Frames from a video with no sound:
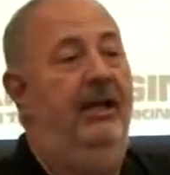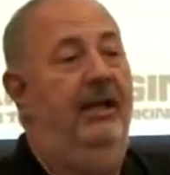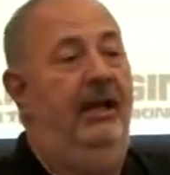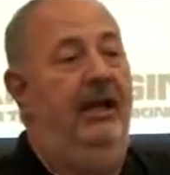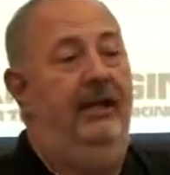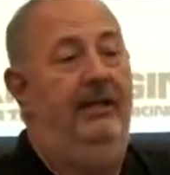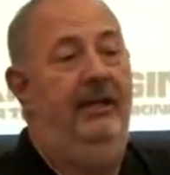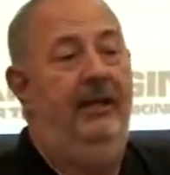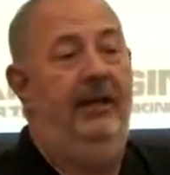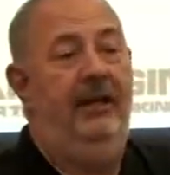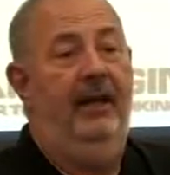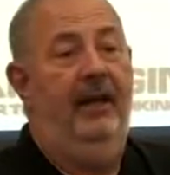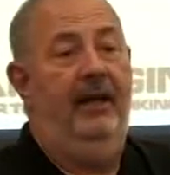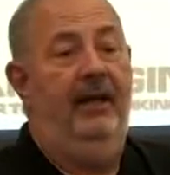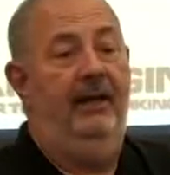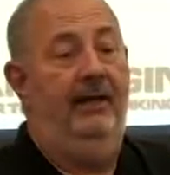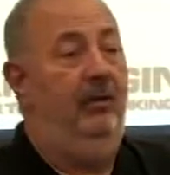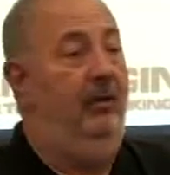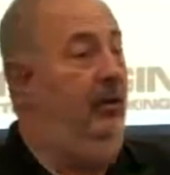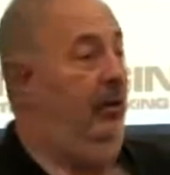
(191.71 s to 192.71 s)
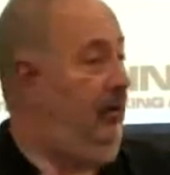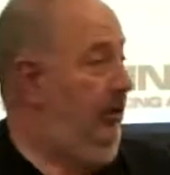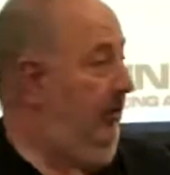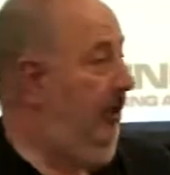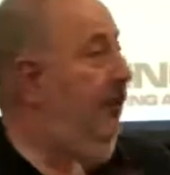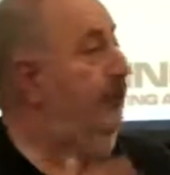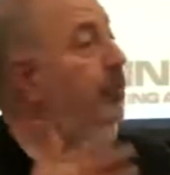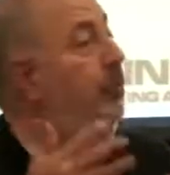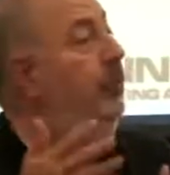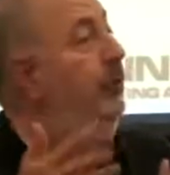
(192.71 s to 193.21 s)
and then I hooked
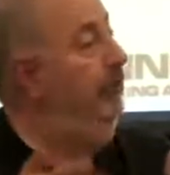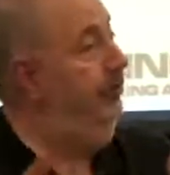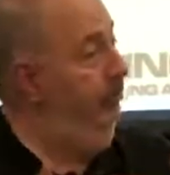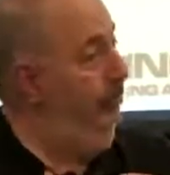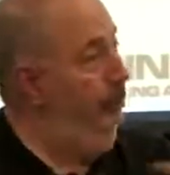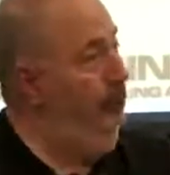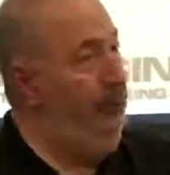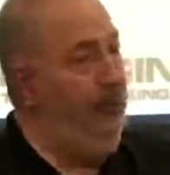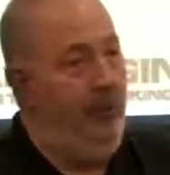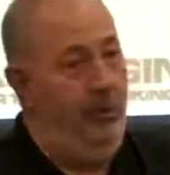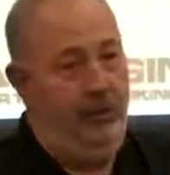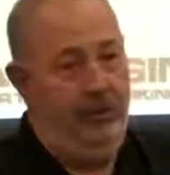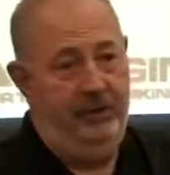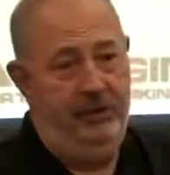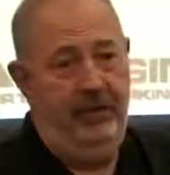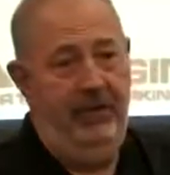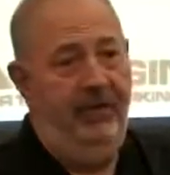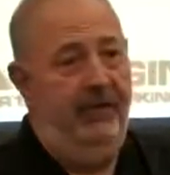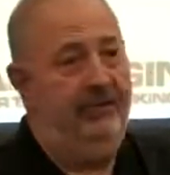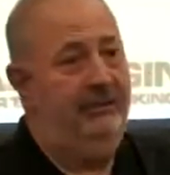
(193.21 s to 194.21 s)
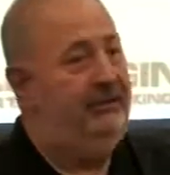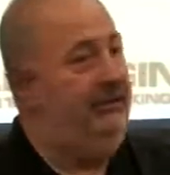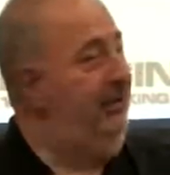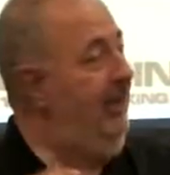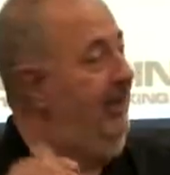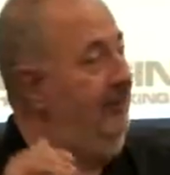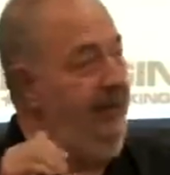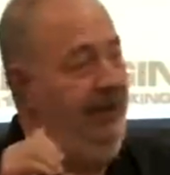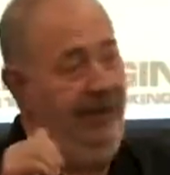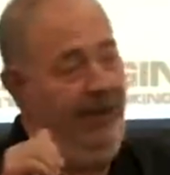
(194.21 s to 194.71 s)
up with Blueport Jazz, and
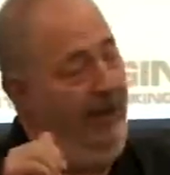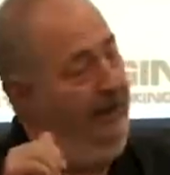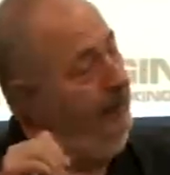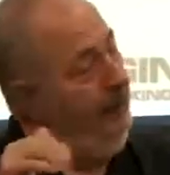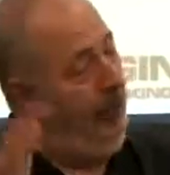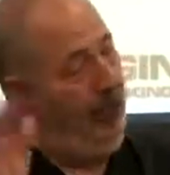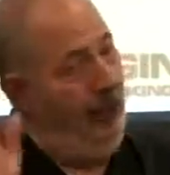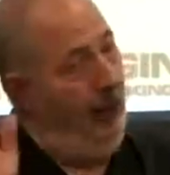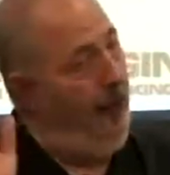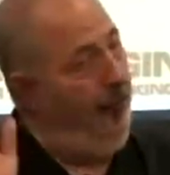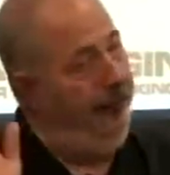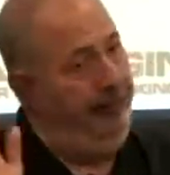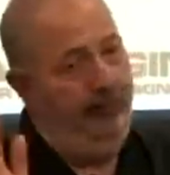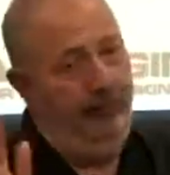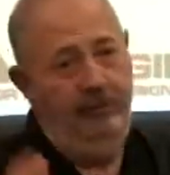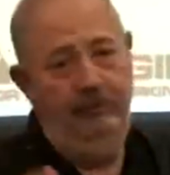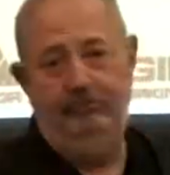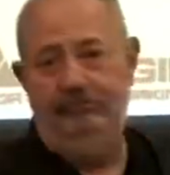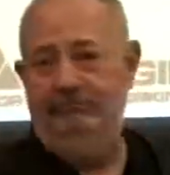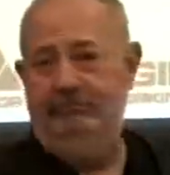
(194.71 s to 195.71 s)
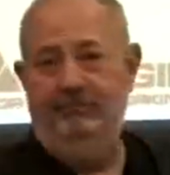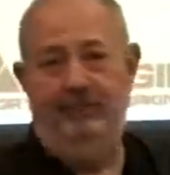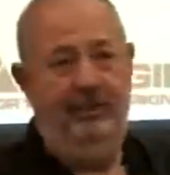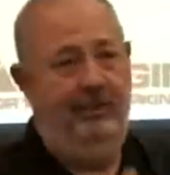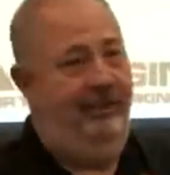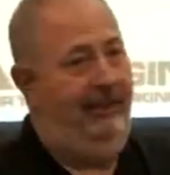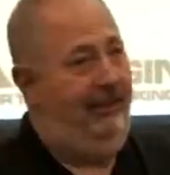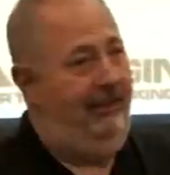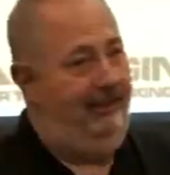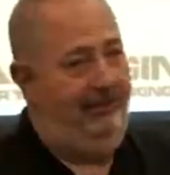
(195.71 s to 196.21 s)
I became the gopher,
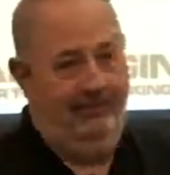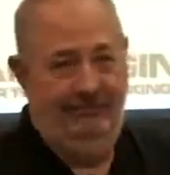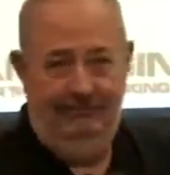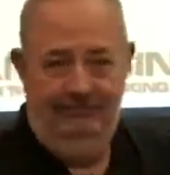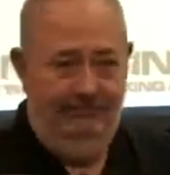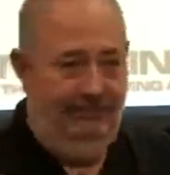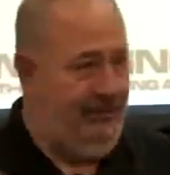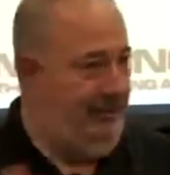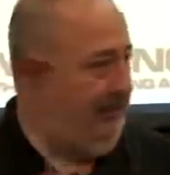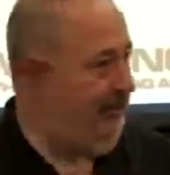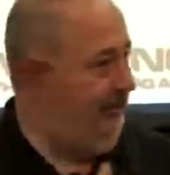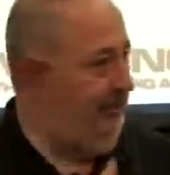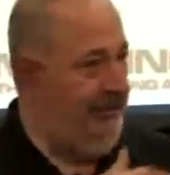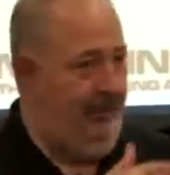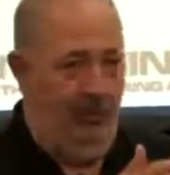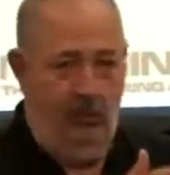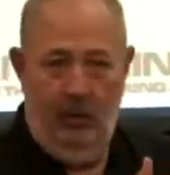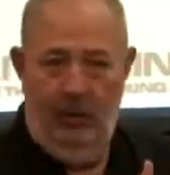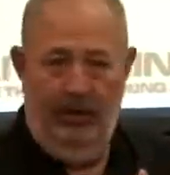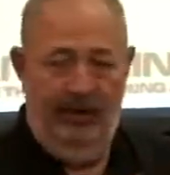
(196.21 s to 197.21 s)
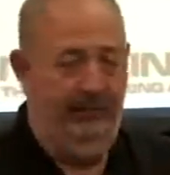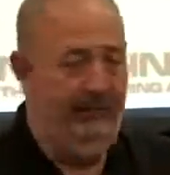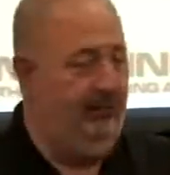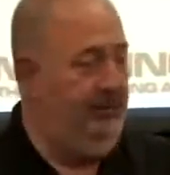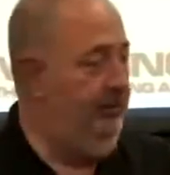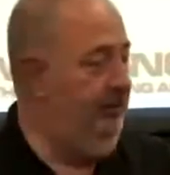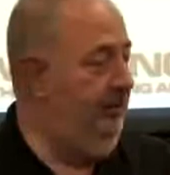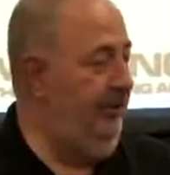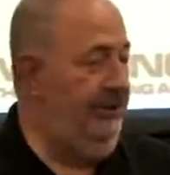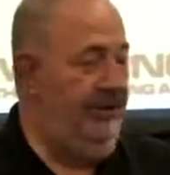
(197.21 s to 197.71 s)
and just did
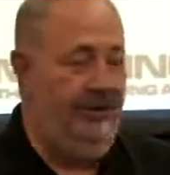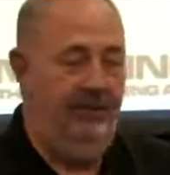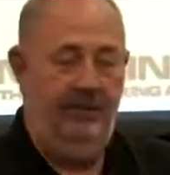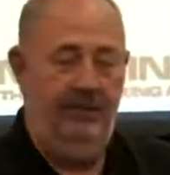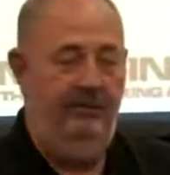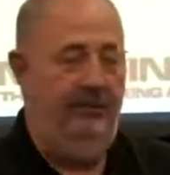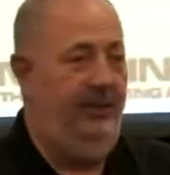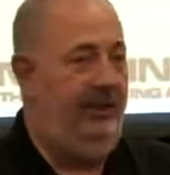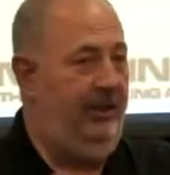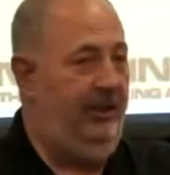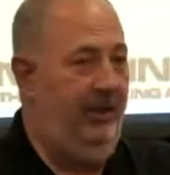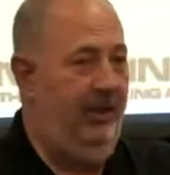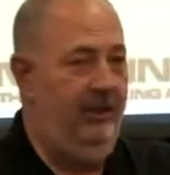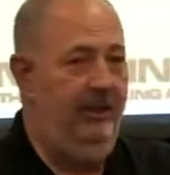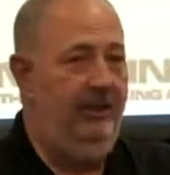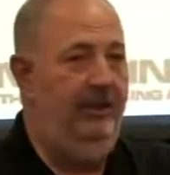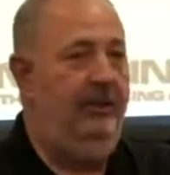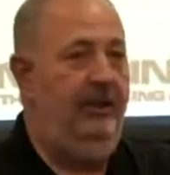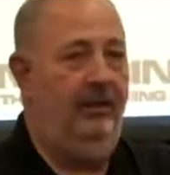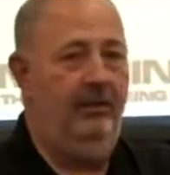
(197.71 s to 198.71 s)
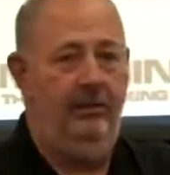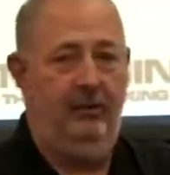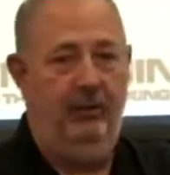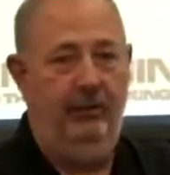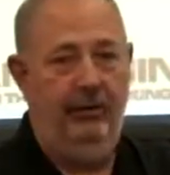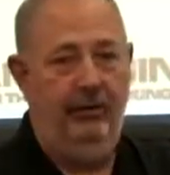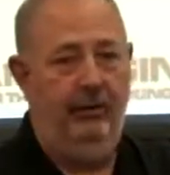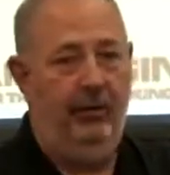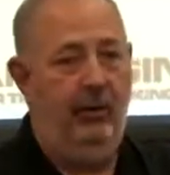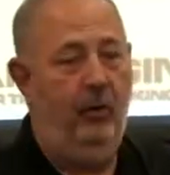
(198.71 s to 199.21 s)
whatever needed to be done
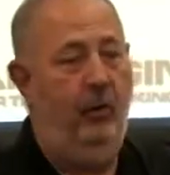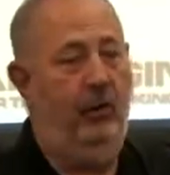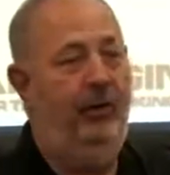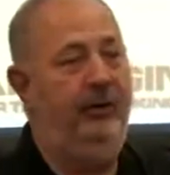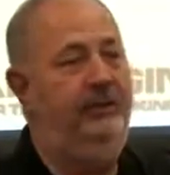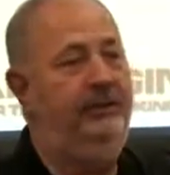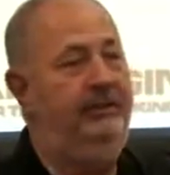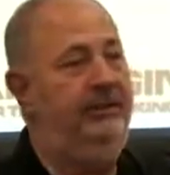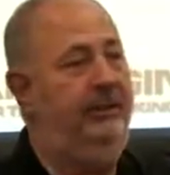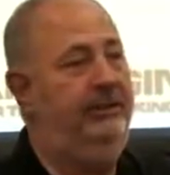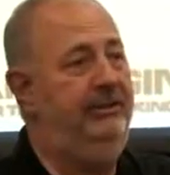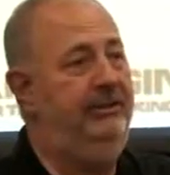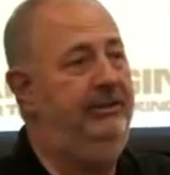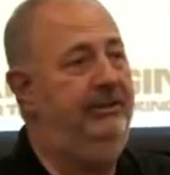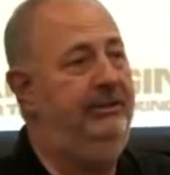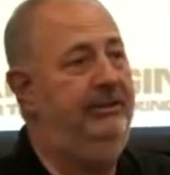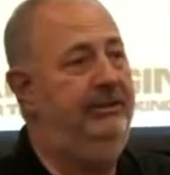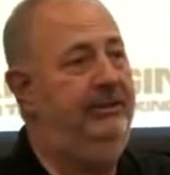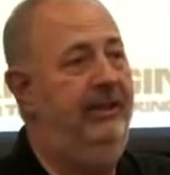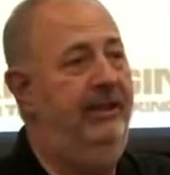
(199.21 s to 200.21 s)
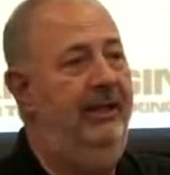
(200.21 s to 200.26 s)
during recording sessions,